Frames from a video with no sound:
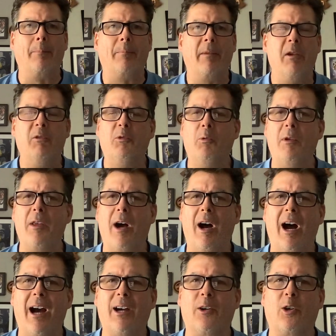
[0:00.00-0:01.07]
He was the one that
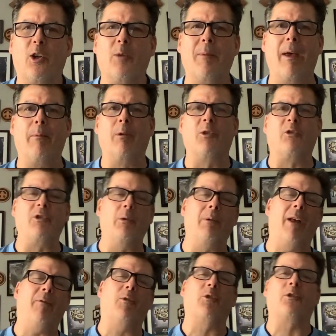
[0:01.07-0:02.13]
hired Herm Edwards. When
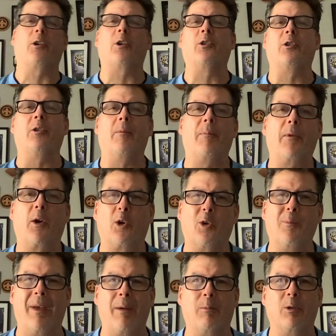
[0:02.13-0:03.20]
I first heard
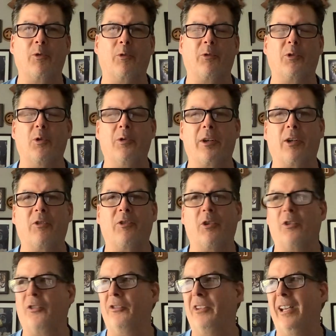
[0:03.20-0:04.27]
Herm Edwards was going to
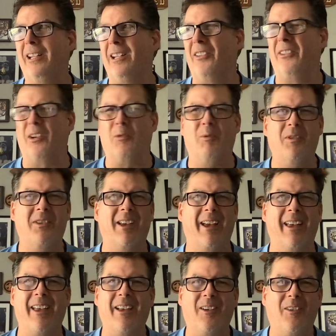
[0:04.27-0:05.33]
Arizona State, I was like, what the
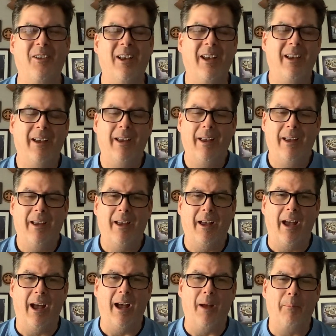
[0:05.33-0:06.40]
hell?
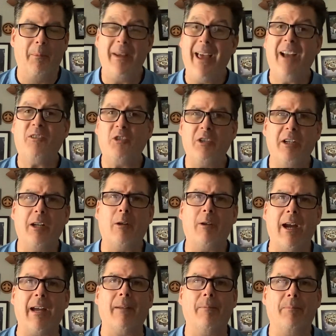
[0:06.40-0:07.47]
But he actually did all
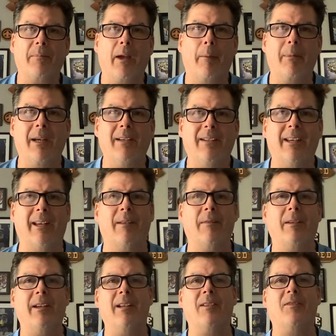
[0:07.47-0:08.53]
right. I mean, he did.
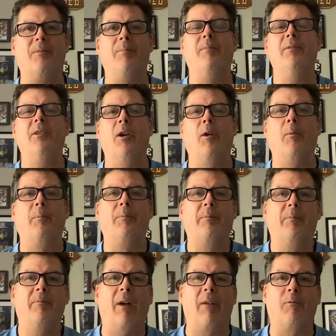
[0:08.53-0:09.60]
He didn't,
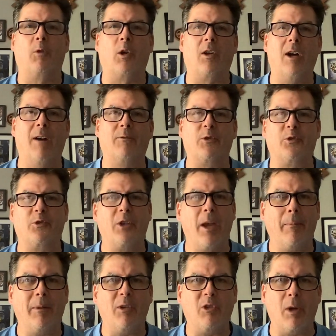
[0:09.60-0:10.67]
fight for a conference
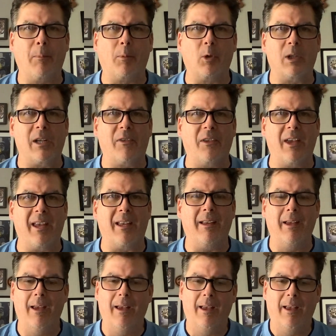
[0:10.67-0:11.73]
championship or anything.